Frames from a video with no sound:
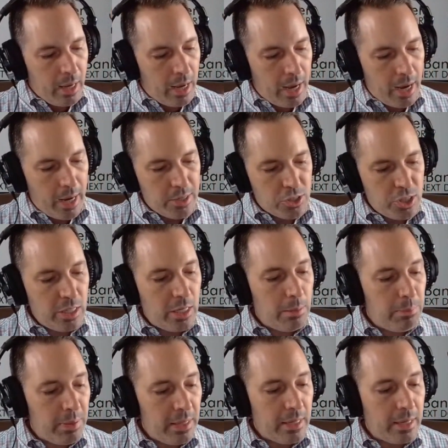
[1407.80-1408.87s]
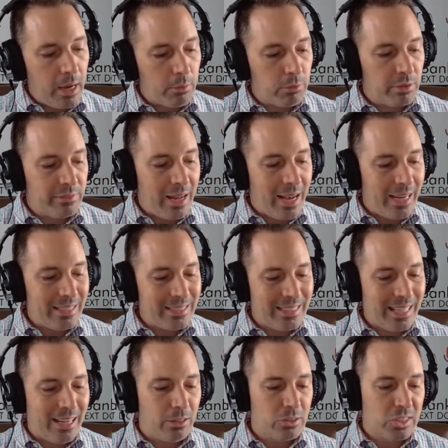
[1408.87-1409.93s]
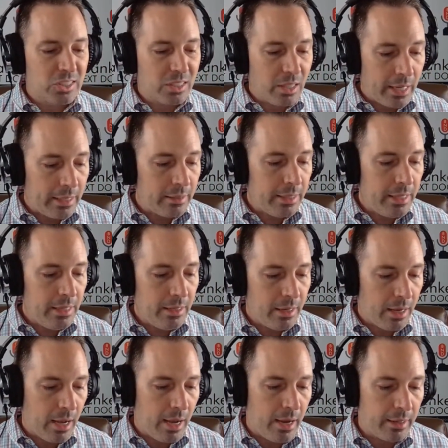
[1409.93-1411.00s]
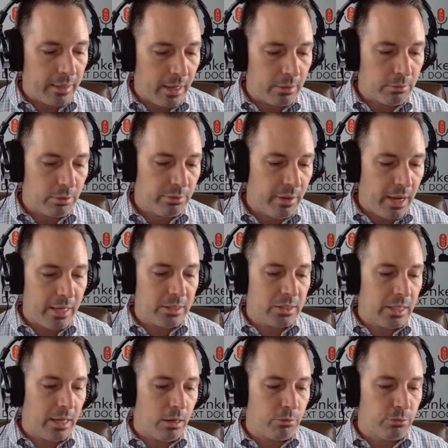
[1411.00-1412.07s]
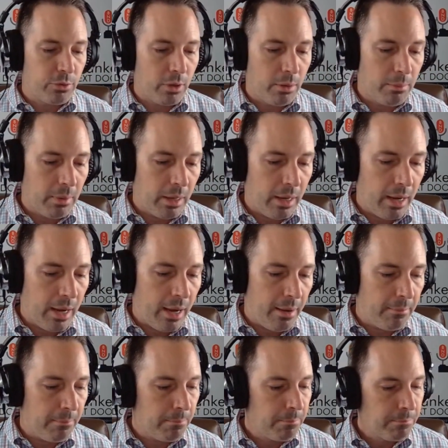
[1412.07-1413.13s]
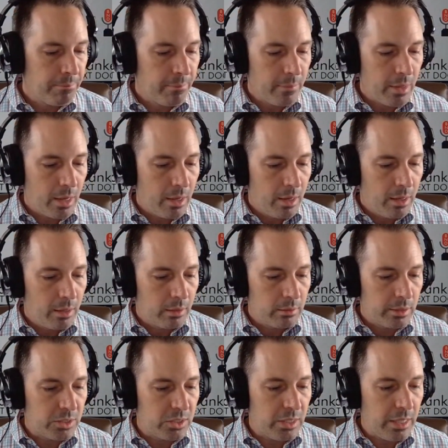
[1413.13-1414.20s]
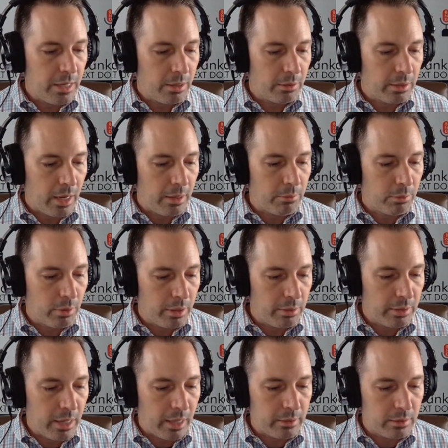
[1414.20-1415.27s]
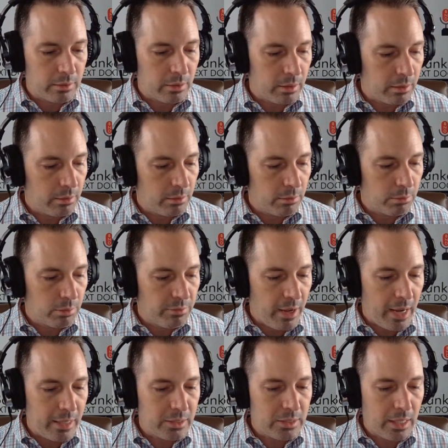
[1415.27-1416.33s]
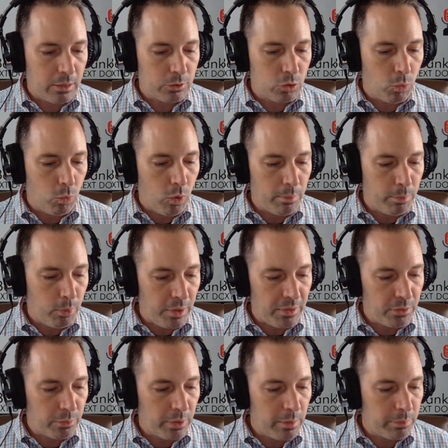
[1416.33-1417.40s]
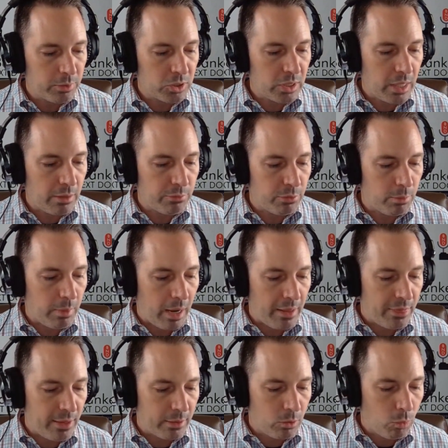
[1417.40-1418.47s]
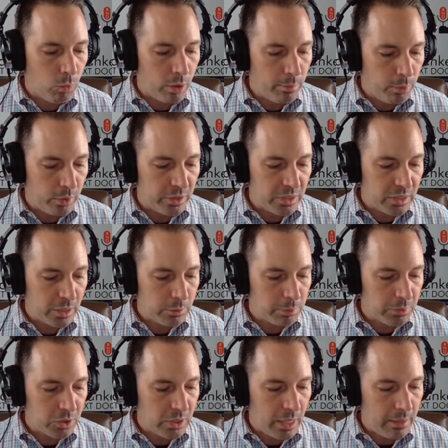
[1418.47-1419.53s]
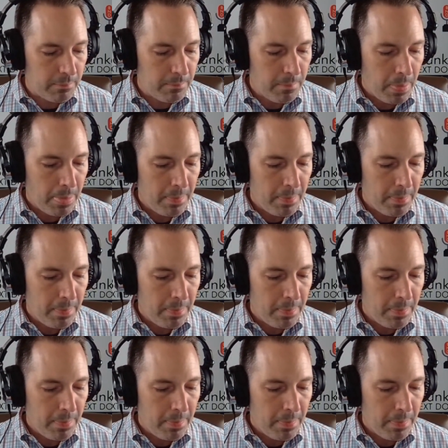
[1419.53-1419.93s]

Uh, GDP got revised down slightly. Uh, got revised down from um, let's see here. It got it got uh, revised down to 1.3 percent from I think the 1.6 percent.